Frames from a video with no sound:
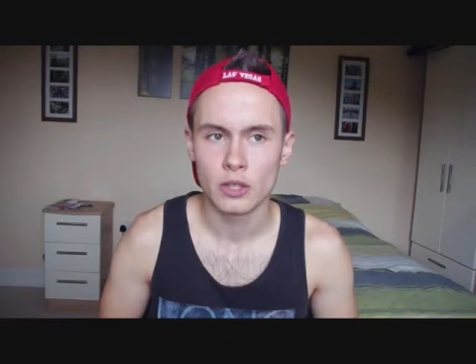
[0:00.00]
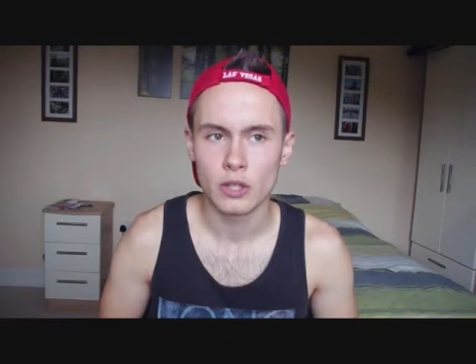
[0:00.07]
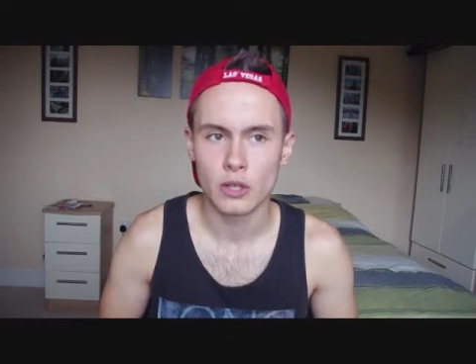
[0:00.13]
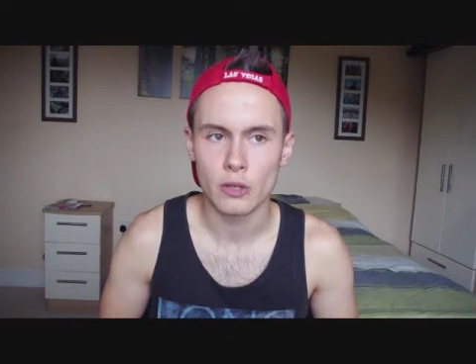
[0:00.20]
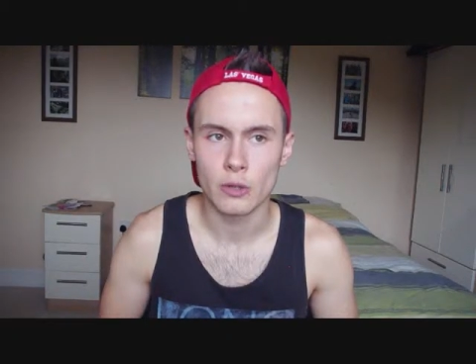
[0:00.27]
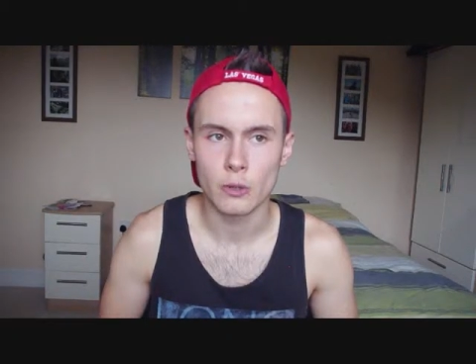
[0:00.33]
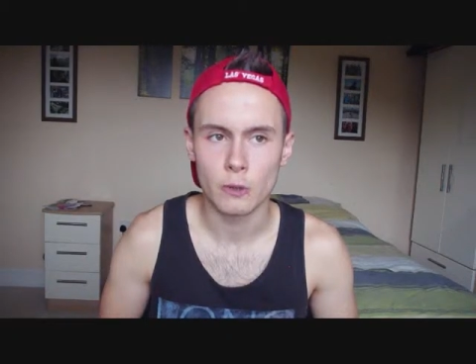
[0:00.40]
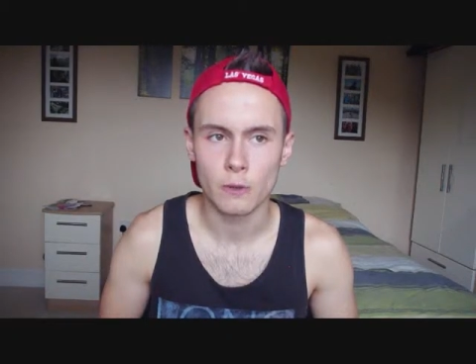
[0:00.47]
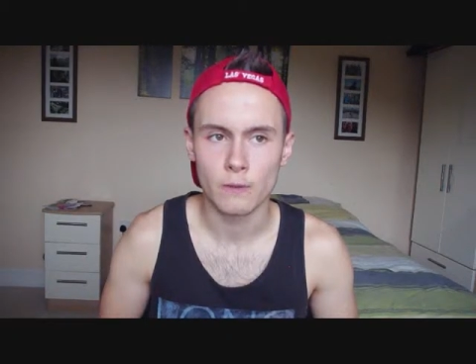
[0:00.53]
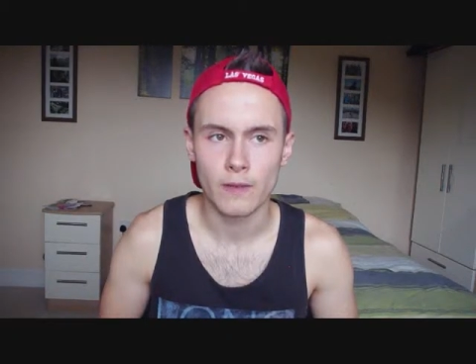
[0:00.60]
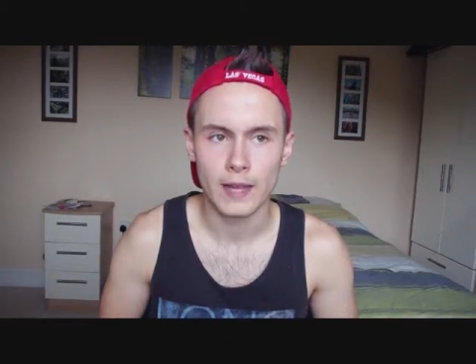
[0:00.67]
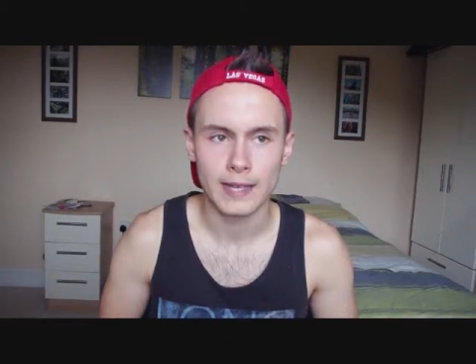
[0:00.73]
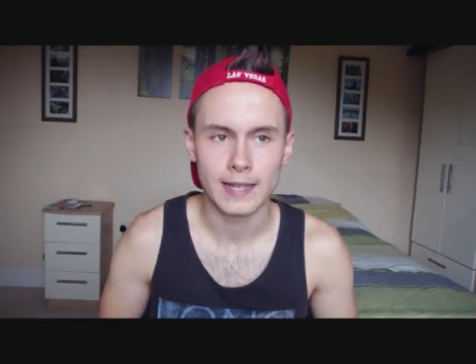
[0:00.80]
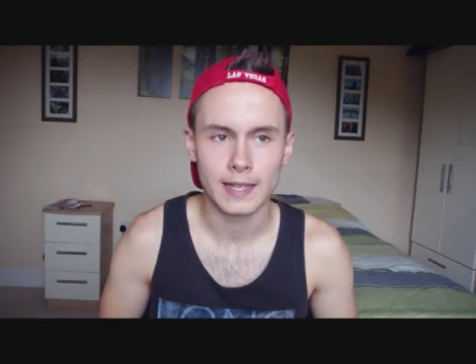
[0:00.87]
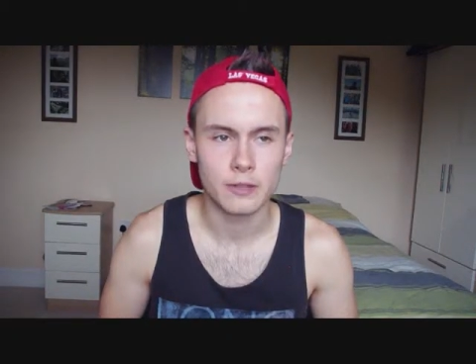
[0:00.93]
to
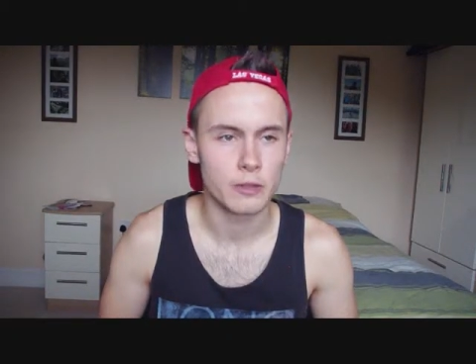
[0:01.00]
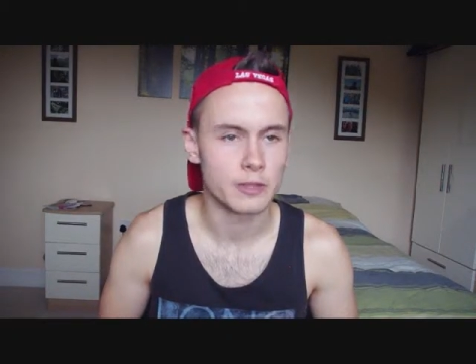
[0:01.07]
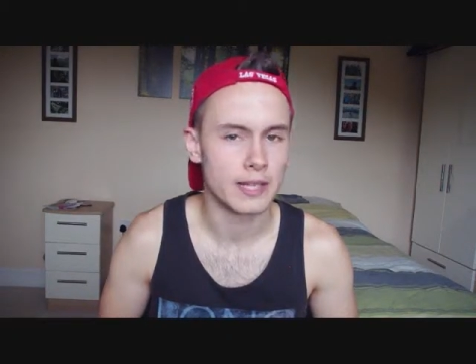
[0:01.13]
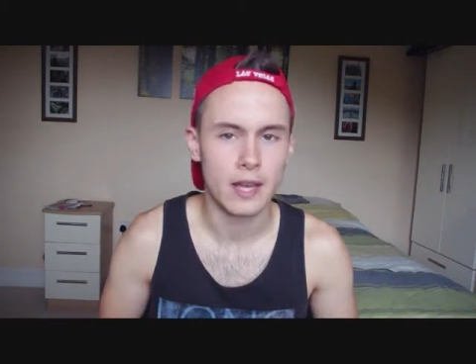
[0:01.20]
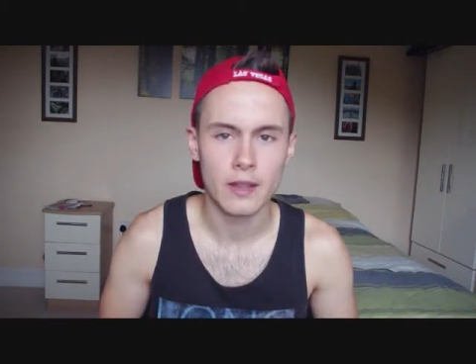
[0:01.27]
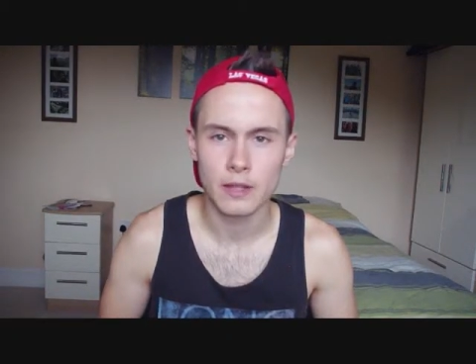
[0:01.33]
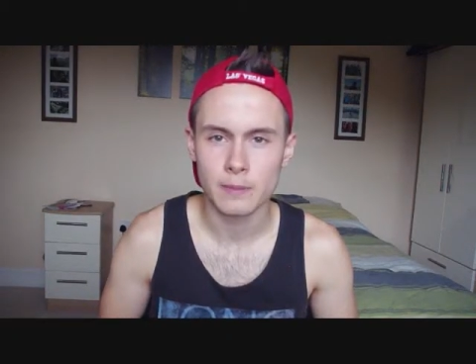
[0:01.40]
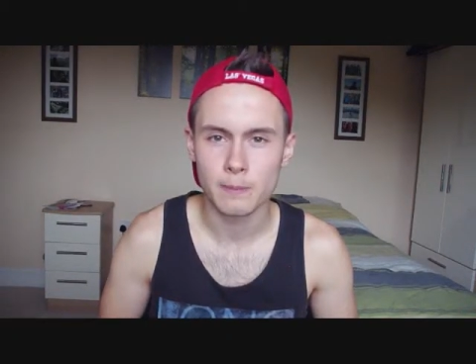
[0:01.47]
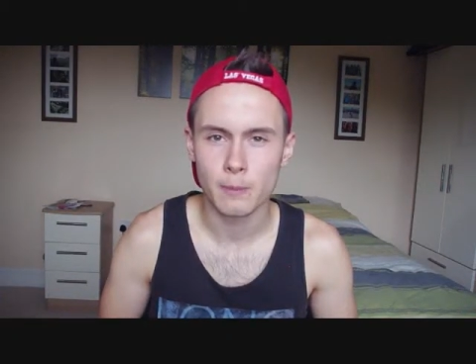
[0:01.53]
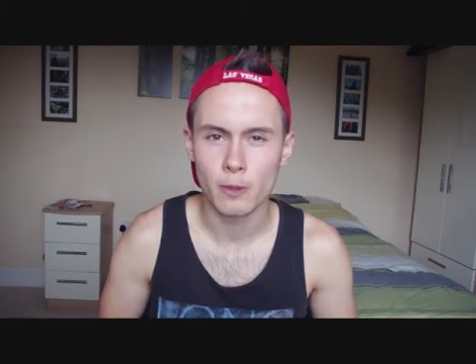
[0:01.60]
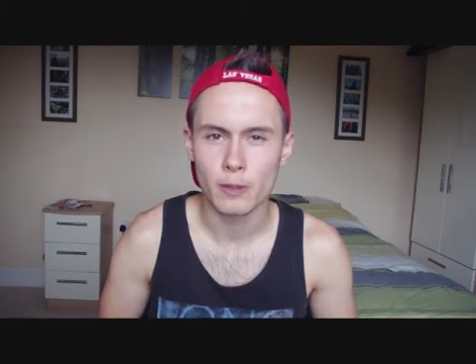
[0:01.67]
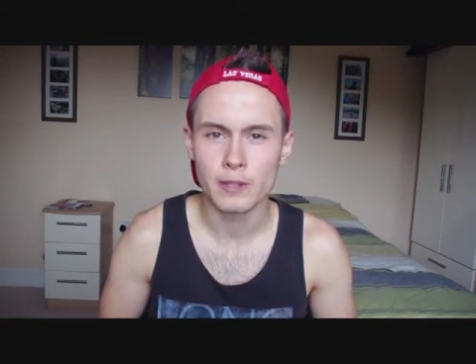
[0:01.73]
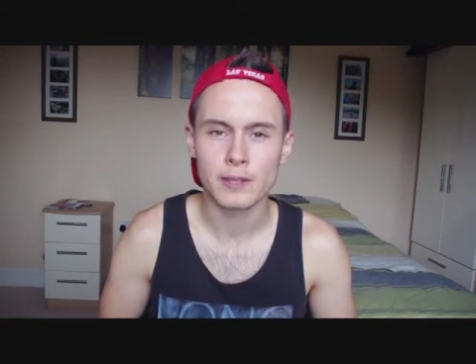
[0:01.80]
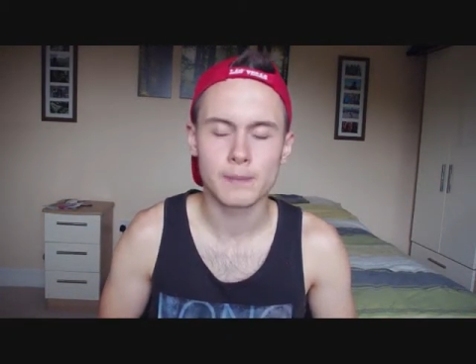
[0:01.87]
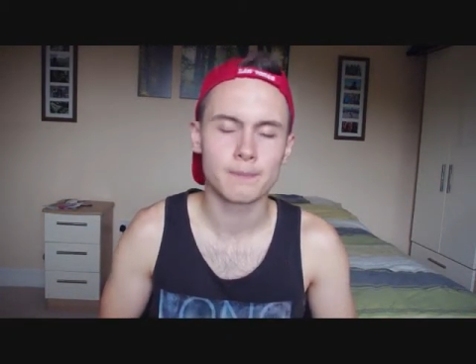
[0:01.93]
fake naturals in other
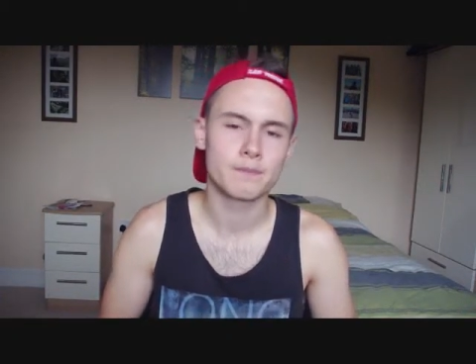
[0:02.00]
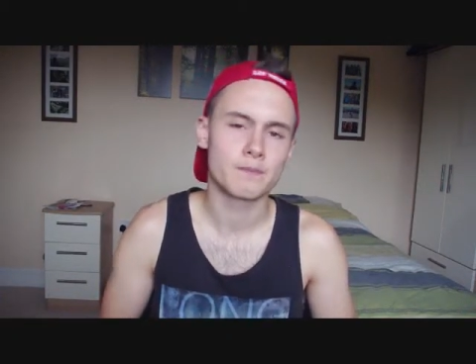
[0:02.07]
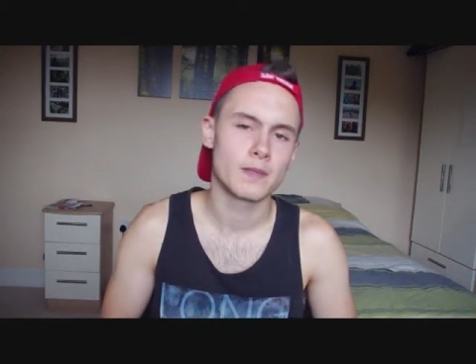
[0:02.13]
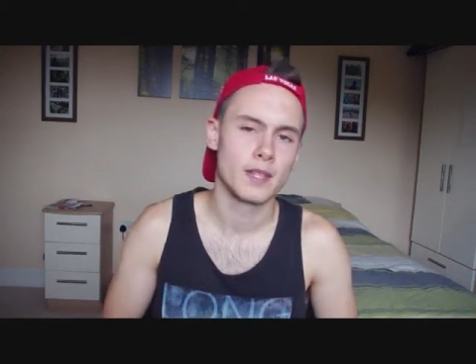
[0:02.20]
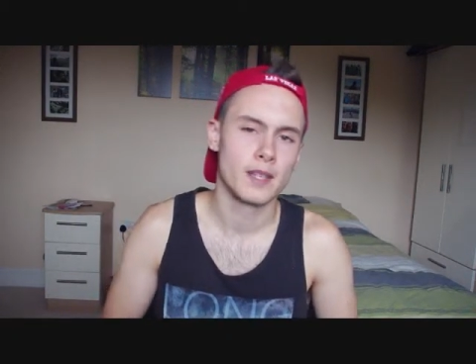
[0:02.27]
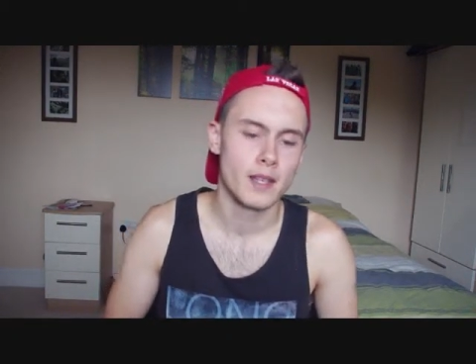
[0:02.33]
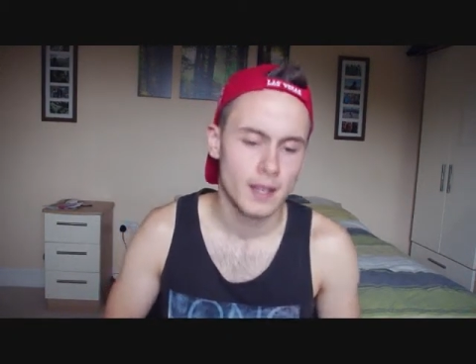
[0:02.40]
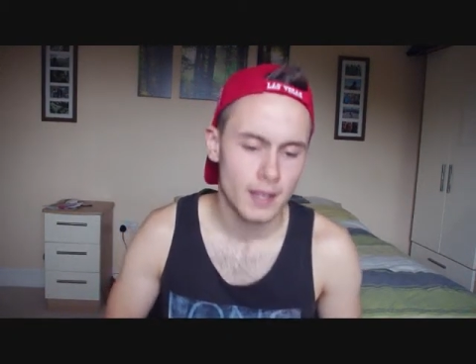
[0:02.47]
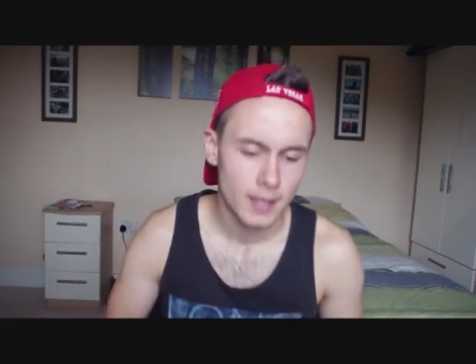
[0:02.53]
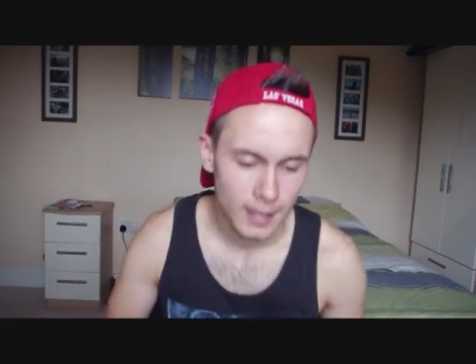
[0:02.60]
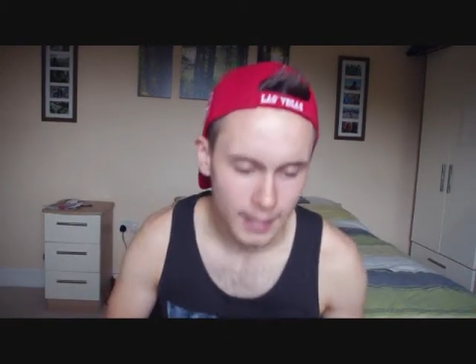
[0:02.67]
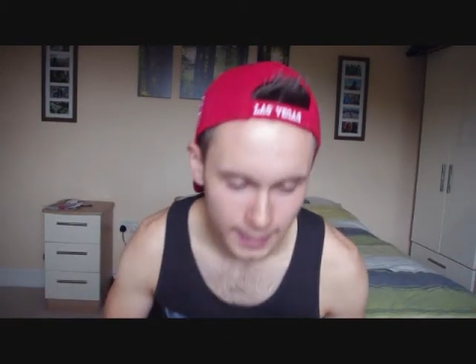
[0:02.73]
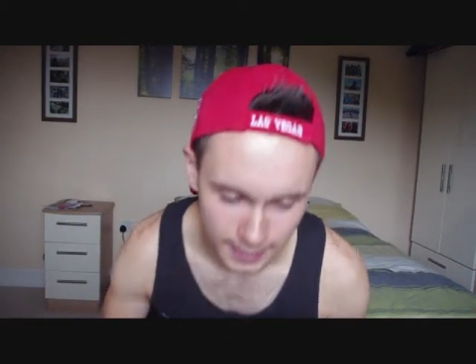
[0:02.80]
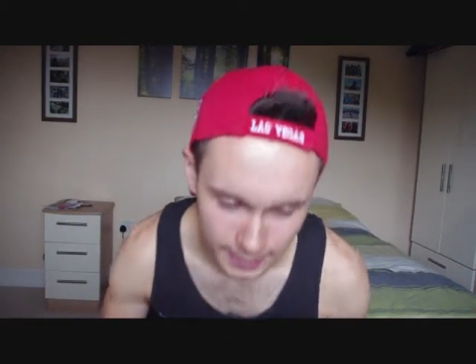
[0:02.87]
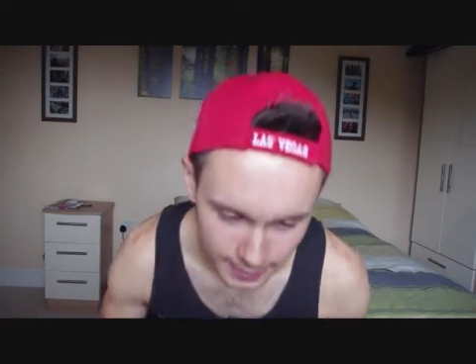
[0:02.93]
sports
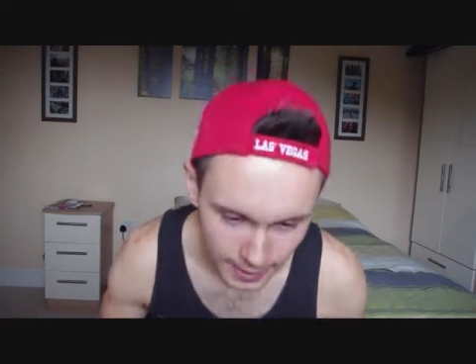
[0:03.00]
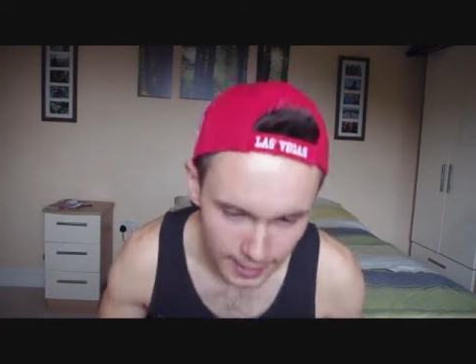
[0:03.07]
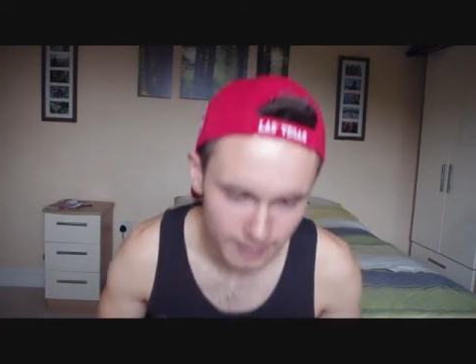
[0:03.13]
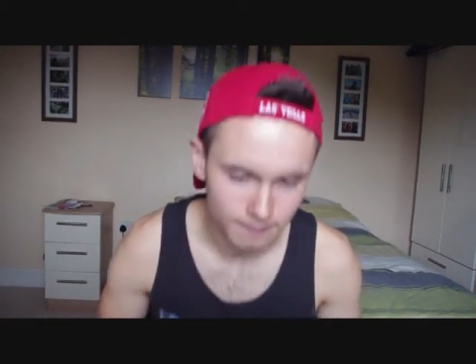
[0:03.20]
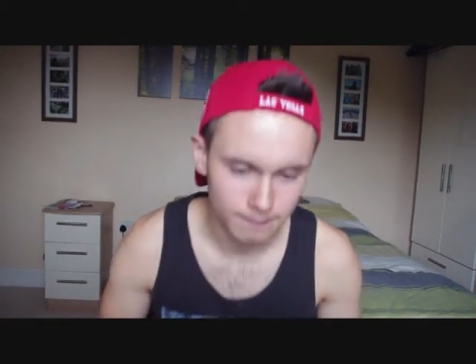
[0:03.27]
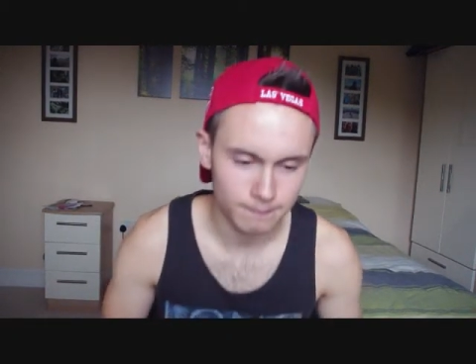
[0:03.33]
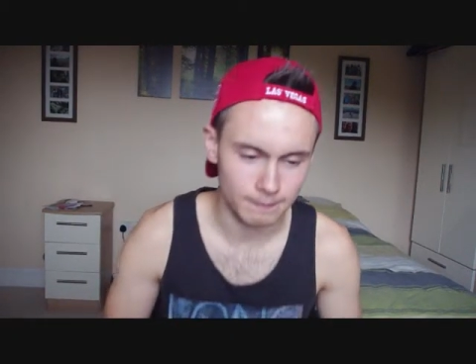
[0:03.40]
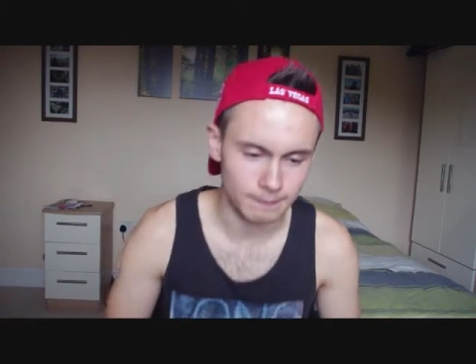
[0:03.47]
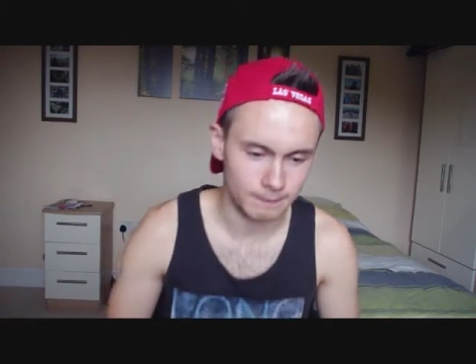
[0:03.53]
is that